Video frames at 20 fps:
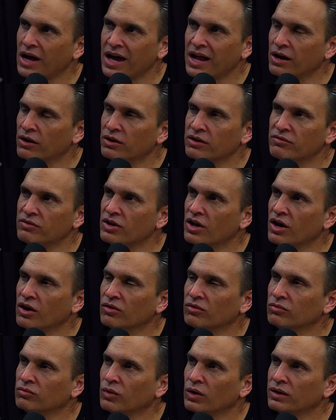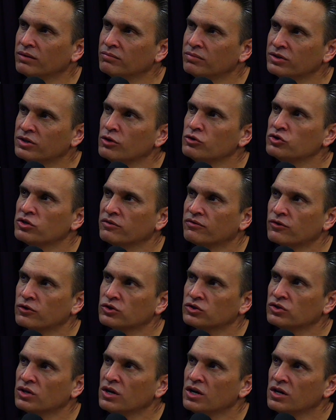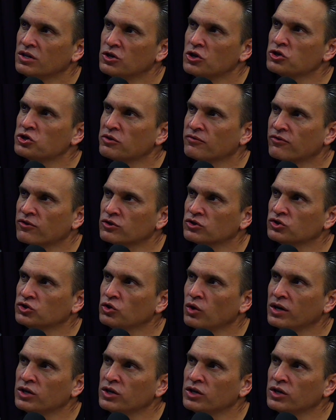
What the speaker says: I don't even know but those are the first. Those are the first two.